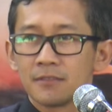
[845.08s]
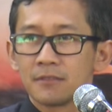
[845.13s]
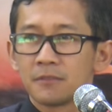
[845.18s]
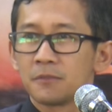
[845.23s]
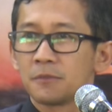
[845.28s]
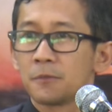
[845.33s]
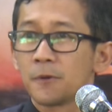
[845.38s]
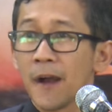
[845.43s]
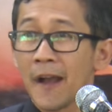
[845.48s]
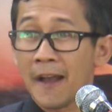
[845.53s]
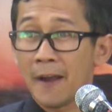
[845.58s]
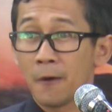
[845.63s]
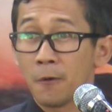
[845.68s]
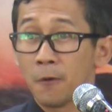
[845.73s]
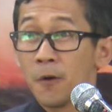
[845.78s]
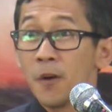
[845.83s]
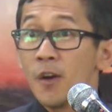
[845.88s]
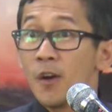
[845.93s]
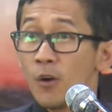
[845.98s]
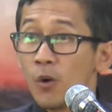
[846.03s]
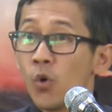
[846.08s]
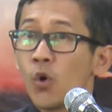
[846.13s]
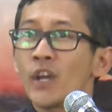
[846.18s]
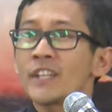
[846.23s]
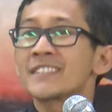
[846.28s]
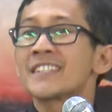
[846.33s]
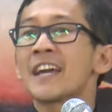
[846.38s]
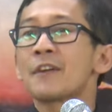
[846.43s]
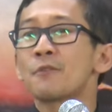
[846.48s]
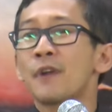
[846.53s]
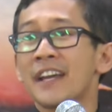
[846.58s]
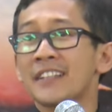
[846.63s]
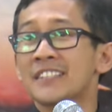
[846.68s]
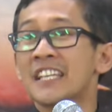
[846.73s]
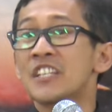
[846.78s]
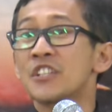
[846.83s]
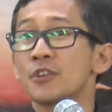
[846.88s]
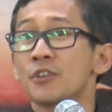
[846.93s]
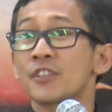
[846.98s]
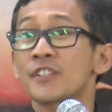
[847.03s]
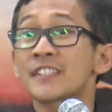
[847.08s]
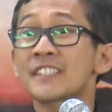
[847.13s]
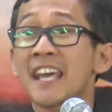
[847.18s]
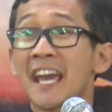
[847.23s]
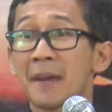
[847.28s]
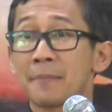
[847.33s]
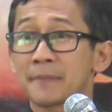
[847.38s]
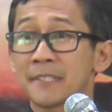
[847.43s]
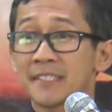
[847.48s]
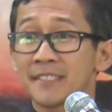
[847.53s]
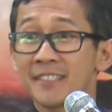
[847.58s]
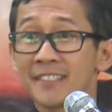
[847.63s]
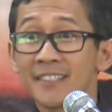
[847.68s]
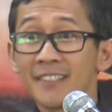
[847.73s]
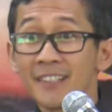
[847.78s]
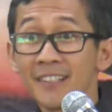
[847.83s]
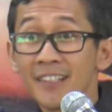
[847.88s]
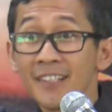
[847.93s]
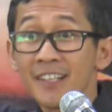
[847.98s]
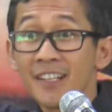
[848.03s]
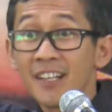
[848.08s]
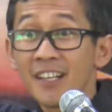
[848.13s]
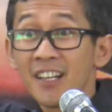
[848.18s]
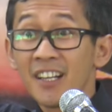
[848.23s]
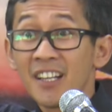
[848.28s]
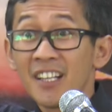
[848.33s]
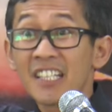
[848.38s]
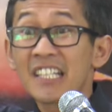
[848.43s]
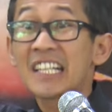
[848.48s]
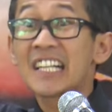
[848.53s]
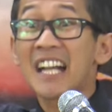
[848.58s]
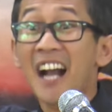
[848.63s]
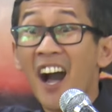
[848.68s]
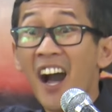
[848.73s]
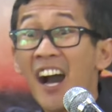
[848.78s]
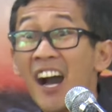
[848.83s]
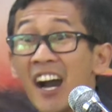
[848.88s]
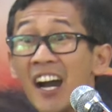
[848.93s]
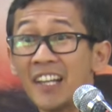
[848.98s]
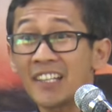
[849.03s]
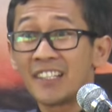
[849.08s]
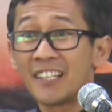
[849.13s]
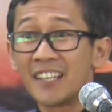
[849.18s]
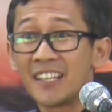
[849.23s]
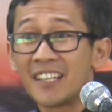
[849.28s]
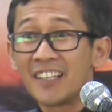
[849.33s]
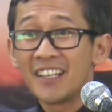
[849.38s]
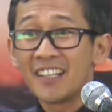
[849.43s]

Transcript: Wow. Who is directing your steps? God.